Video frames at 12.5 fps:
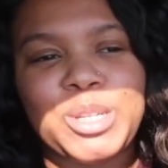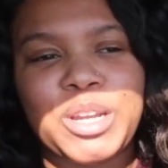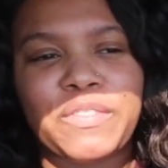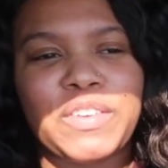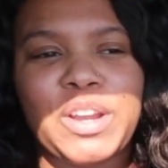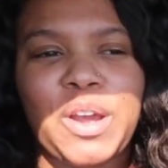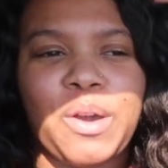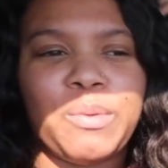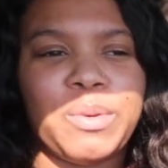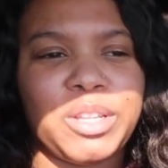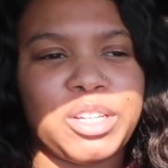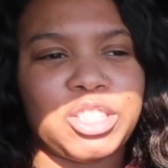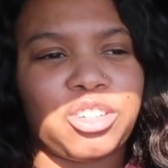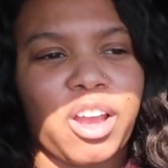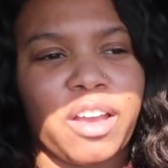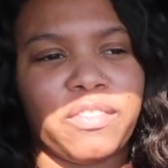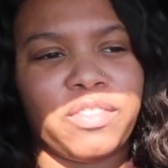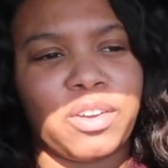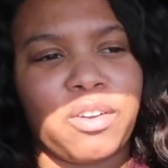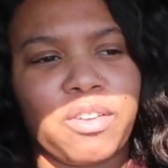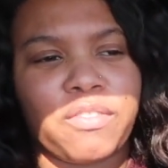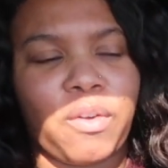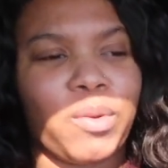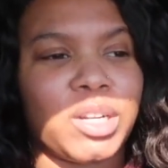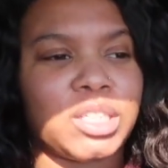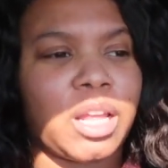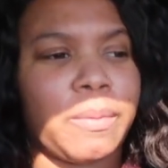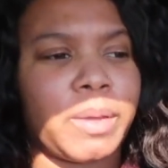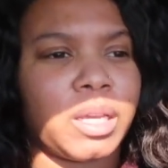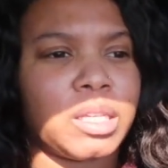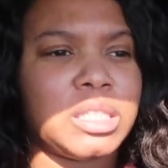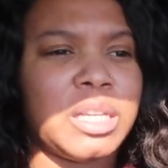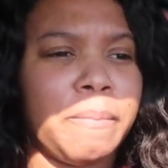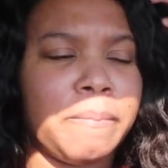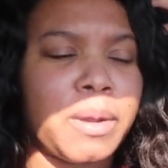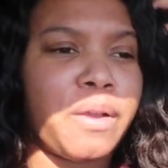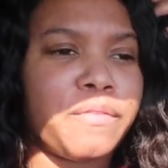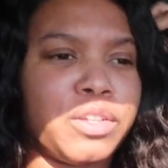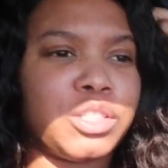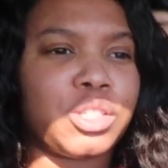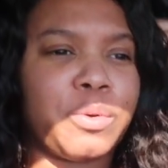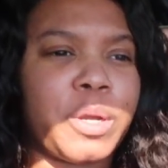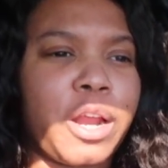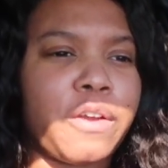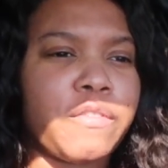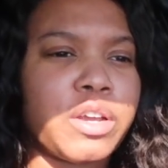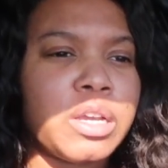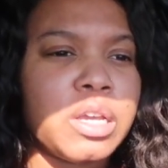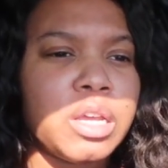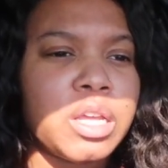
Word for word: you never know when there's traffic or if I want to stop and get some breakfast or whatever.